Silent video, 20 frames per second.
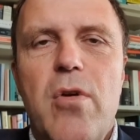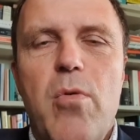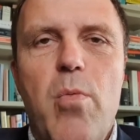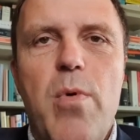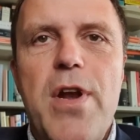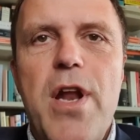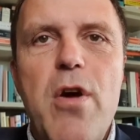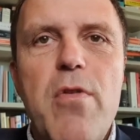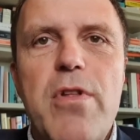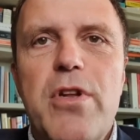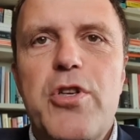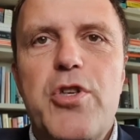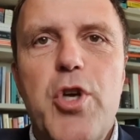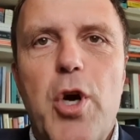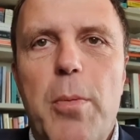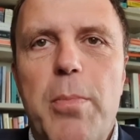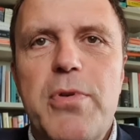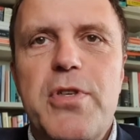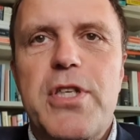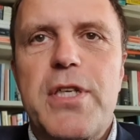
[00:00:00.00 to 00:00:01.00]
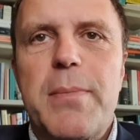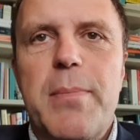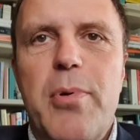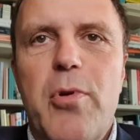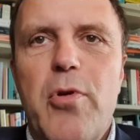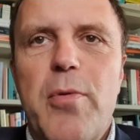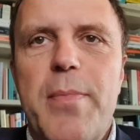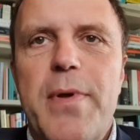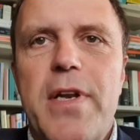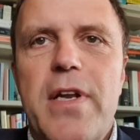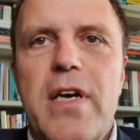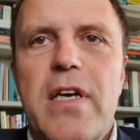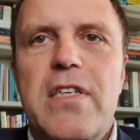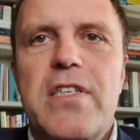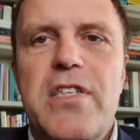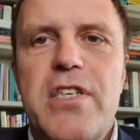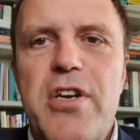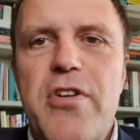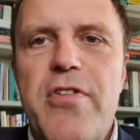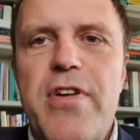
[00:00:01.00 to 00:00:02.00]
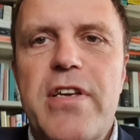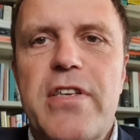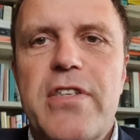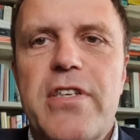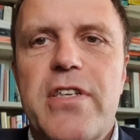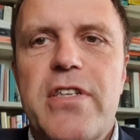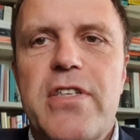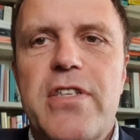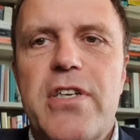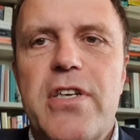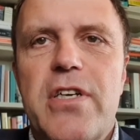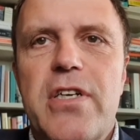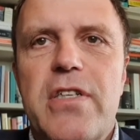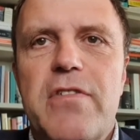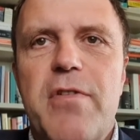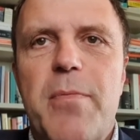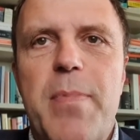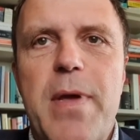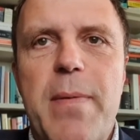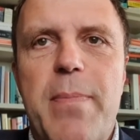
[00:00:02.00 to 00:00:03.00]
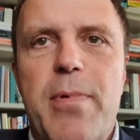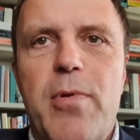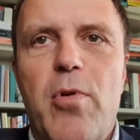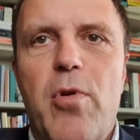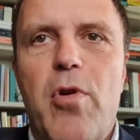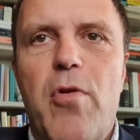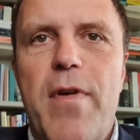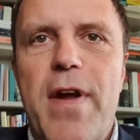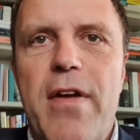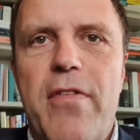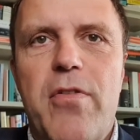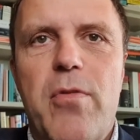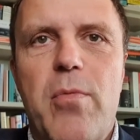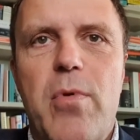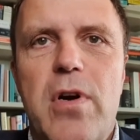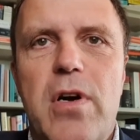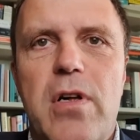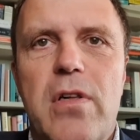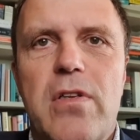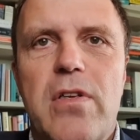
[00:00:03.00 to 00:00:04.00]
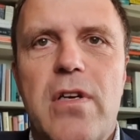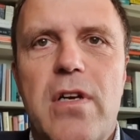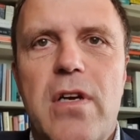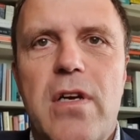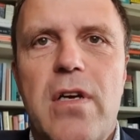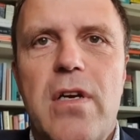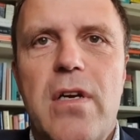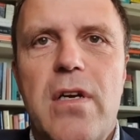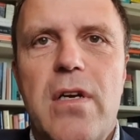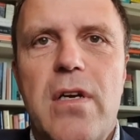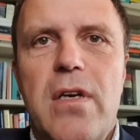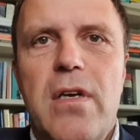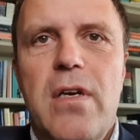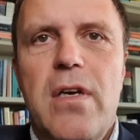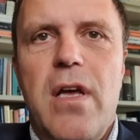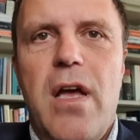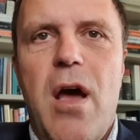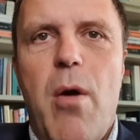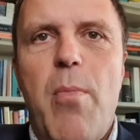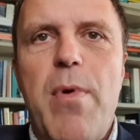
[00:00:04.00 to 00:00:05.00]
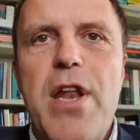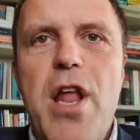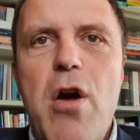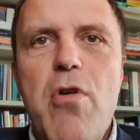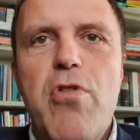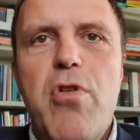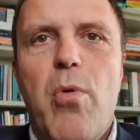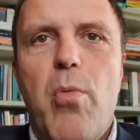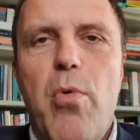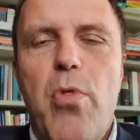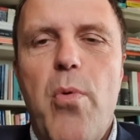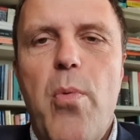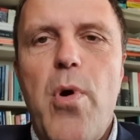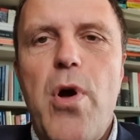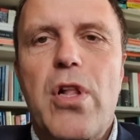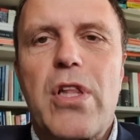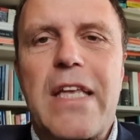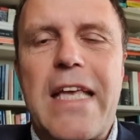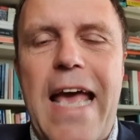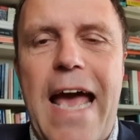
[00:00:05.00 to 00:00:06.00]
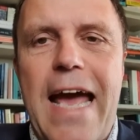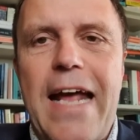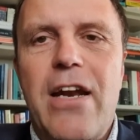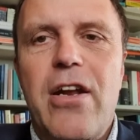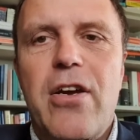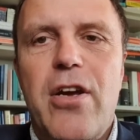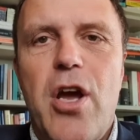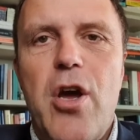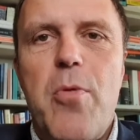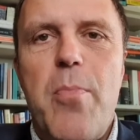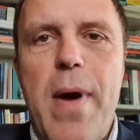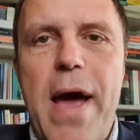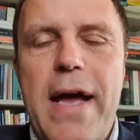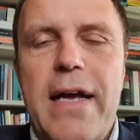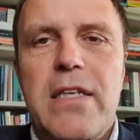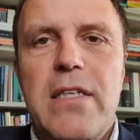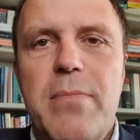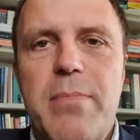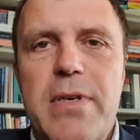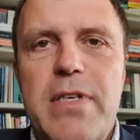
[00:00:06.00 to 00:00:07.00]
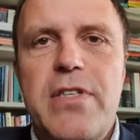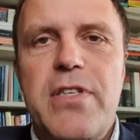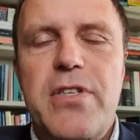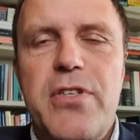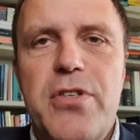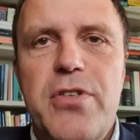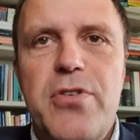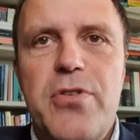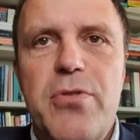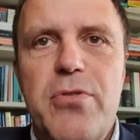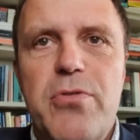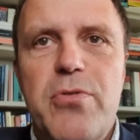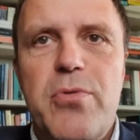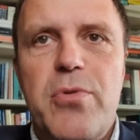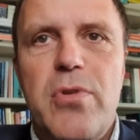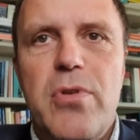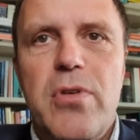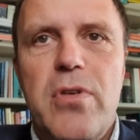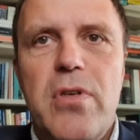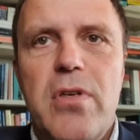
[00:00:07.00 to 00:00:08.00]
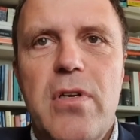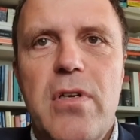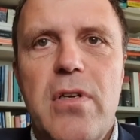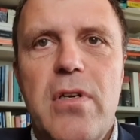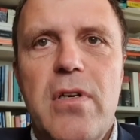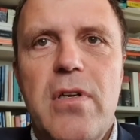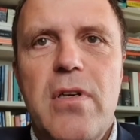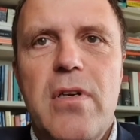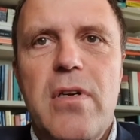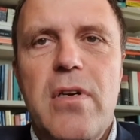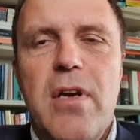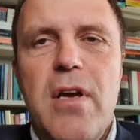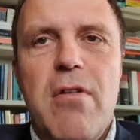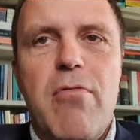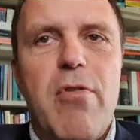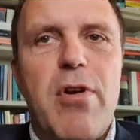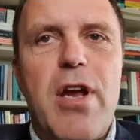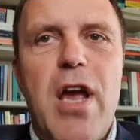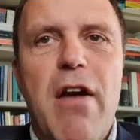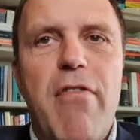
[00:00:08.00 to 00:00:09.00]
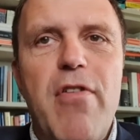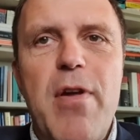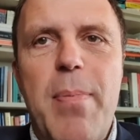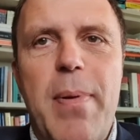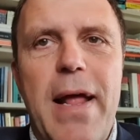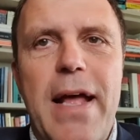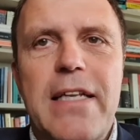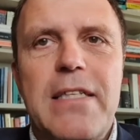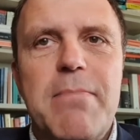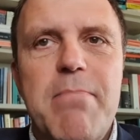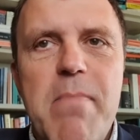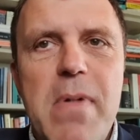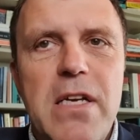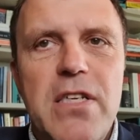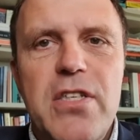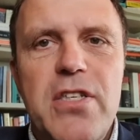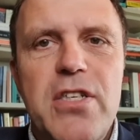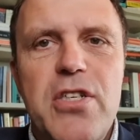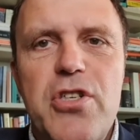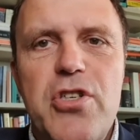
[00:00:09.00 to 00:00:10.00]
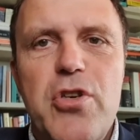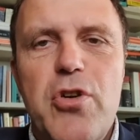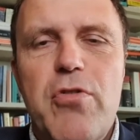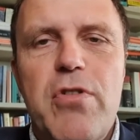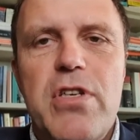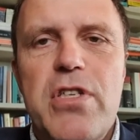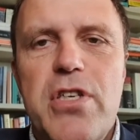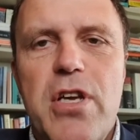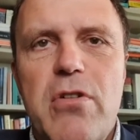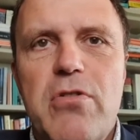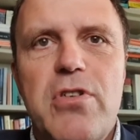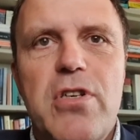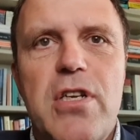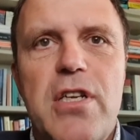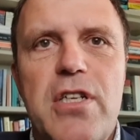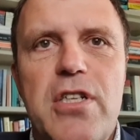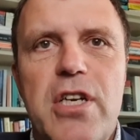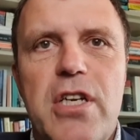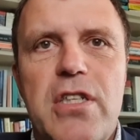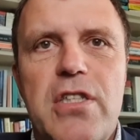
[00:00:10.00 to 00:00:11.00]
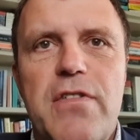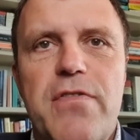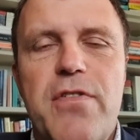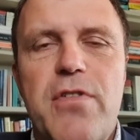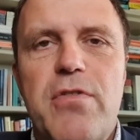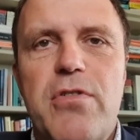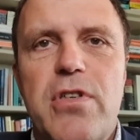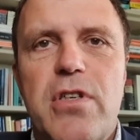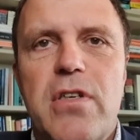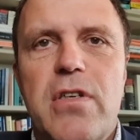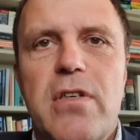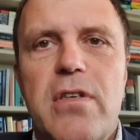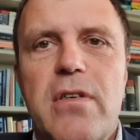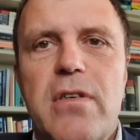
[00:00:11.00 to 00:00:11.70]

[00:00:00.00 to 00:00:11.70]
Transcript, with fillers: We know that jobs and employment are serious concerns for people all around the world, and we know that the world cannot go back to business as usual. Recovery plans must ensure a socially just future.